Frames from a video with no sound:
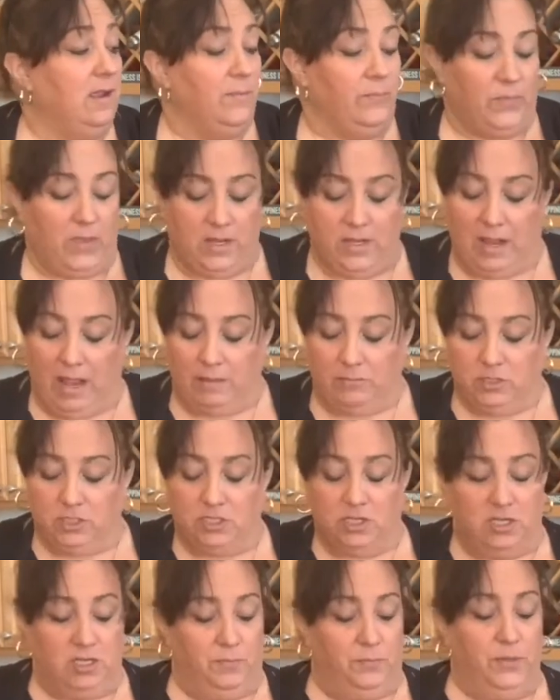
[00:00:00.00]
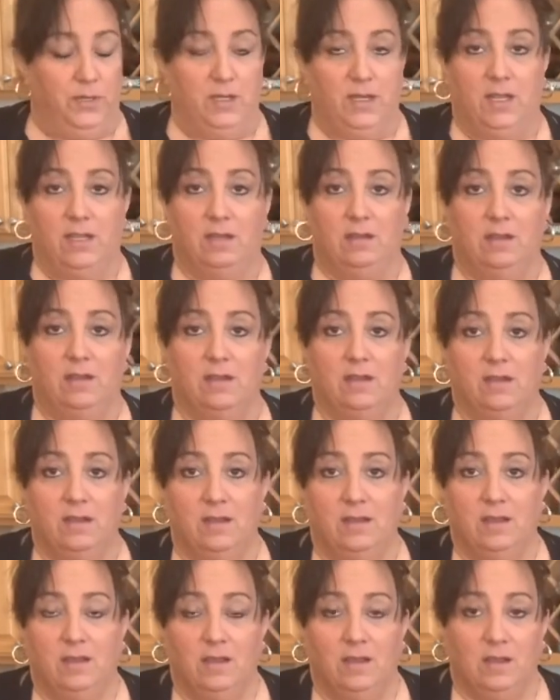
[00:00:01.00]
And now I'm just gonna put in
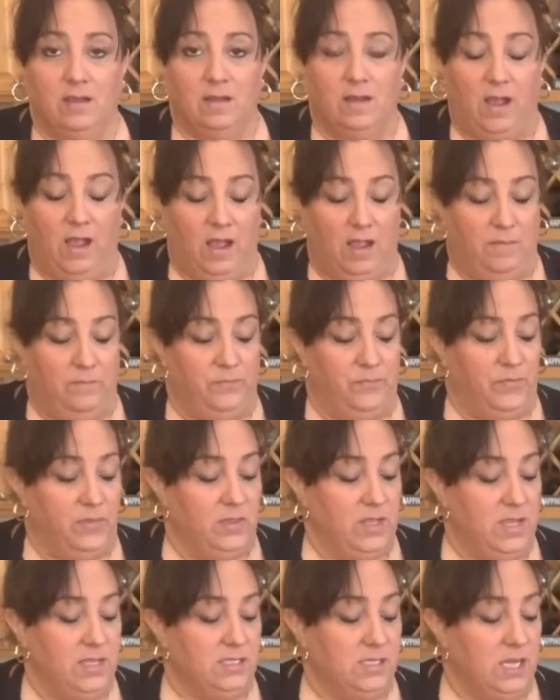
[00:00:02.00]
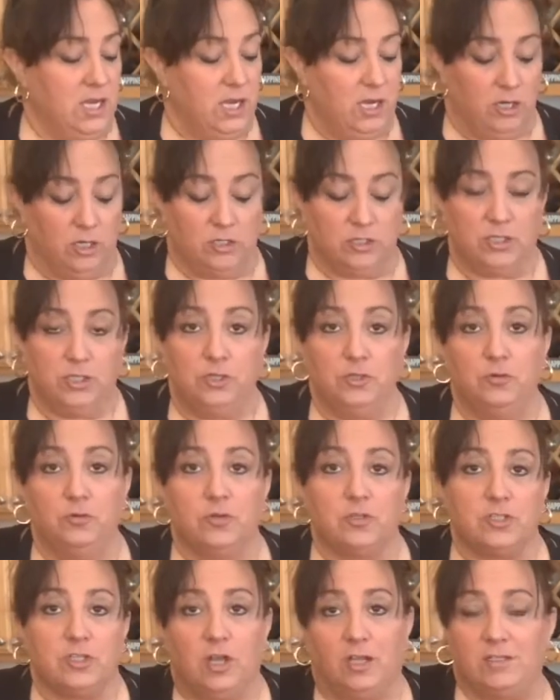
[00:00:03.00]
these here to
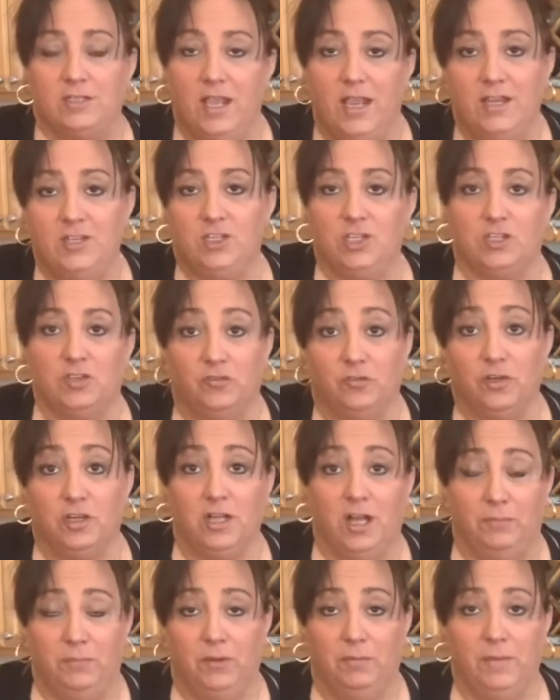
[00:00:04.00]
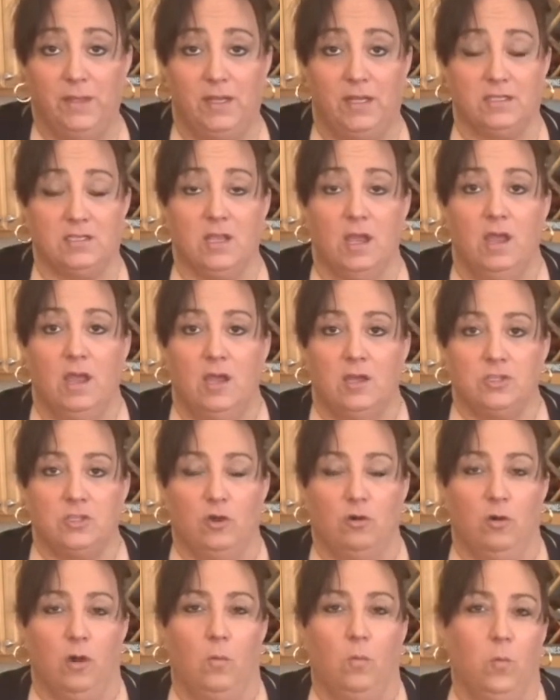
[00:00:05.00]
saute just for a couple minutes.
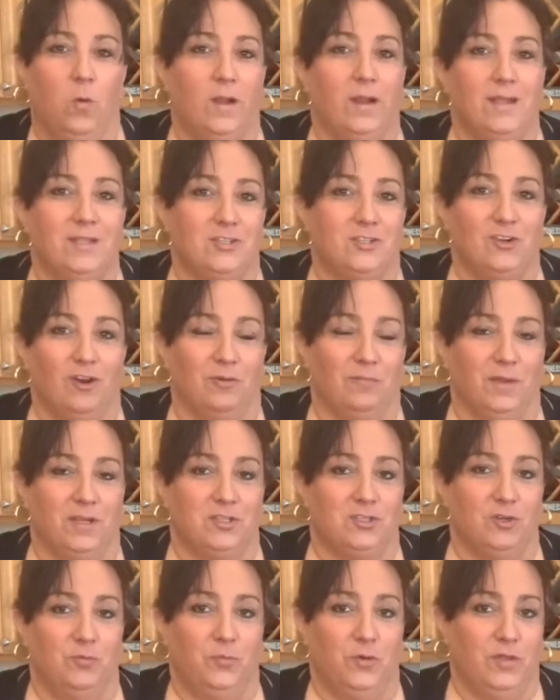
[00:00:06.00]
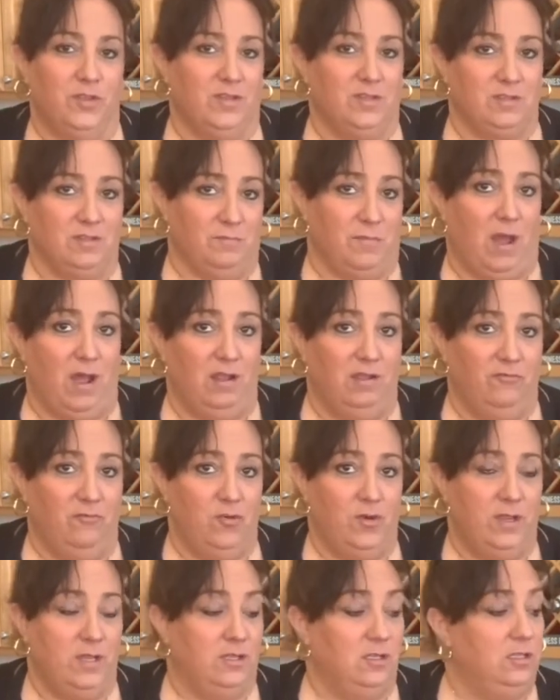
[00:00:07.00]
So what I start my soup with is some olive
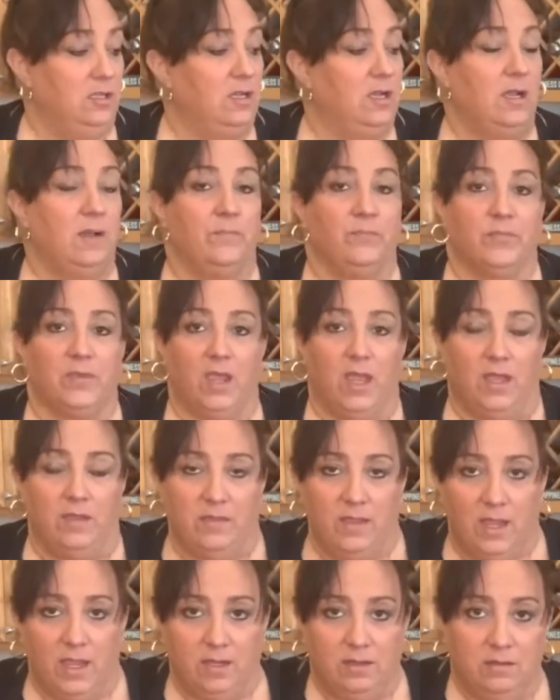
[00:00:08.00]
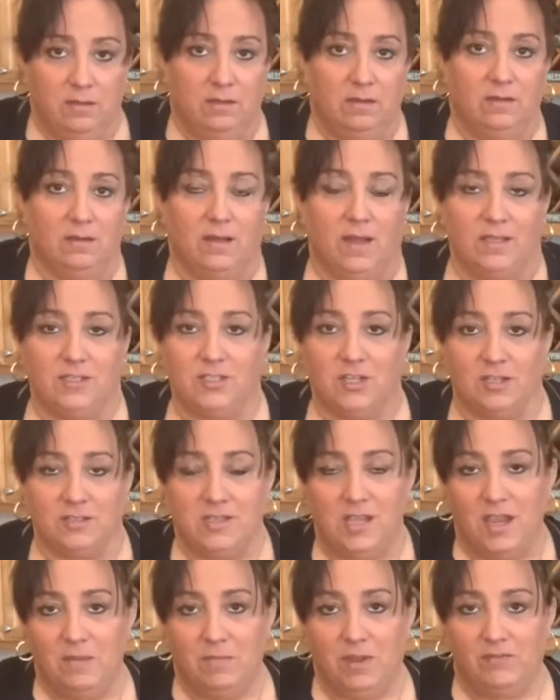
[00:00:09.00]
oil, and then I
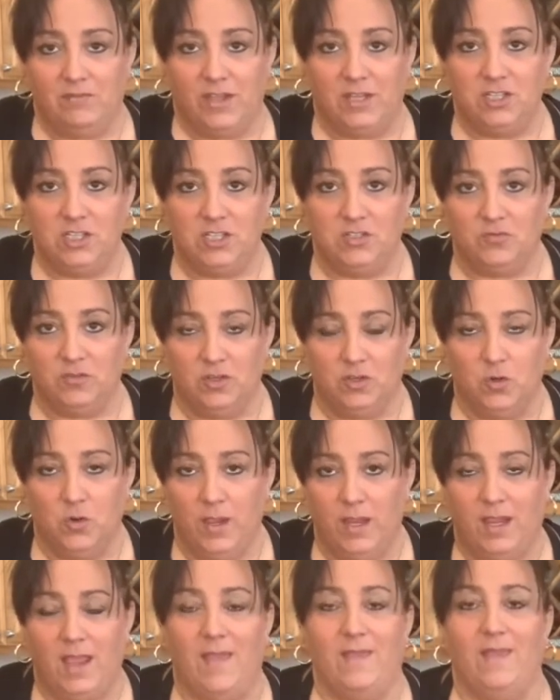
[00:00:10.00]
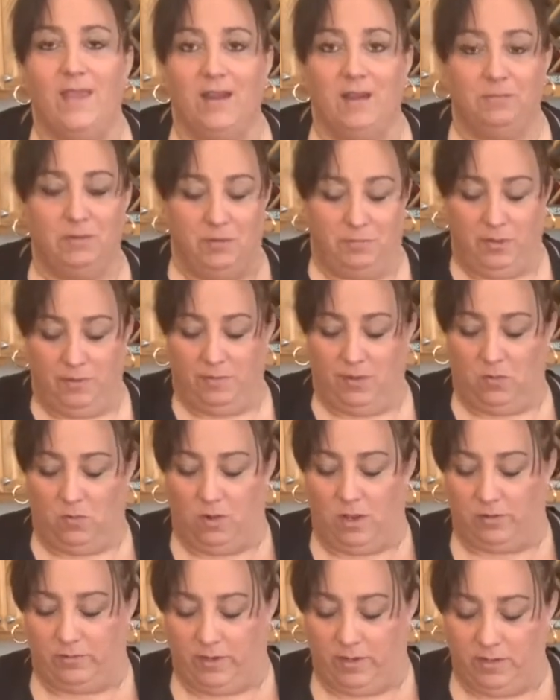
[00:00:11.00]
saute my veggies real quick, and then I'm gonna put my
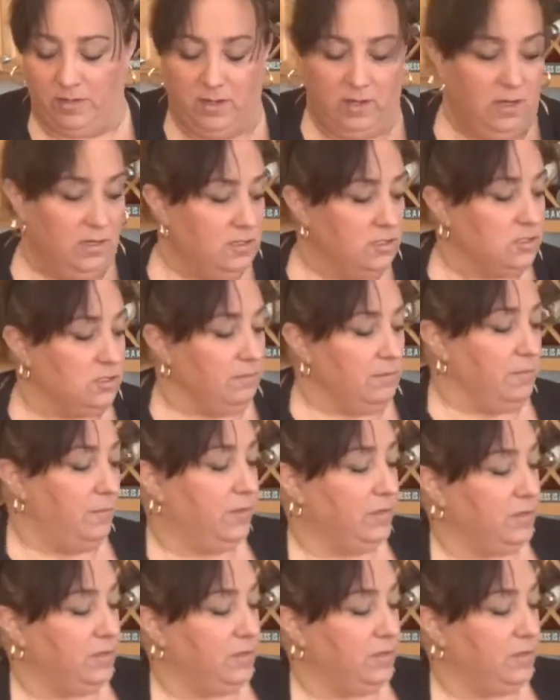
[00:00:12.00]
water in. So let me put